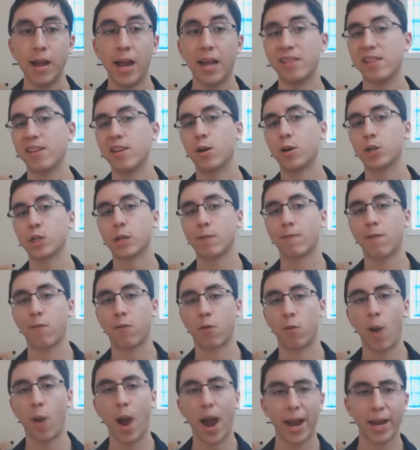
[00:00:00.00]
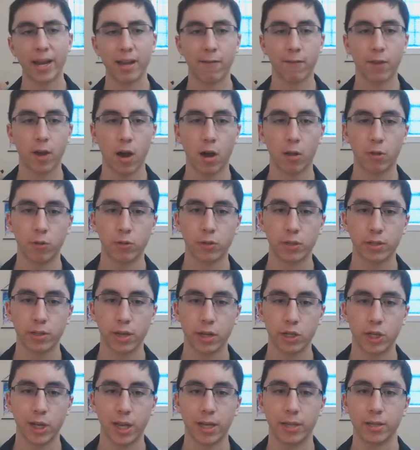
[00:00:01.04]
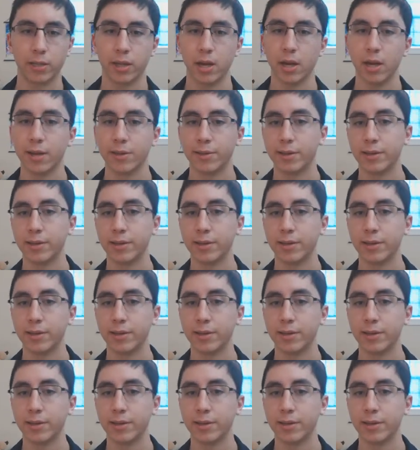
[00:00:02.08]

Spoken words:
And they also have a variety of colors, such as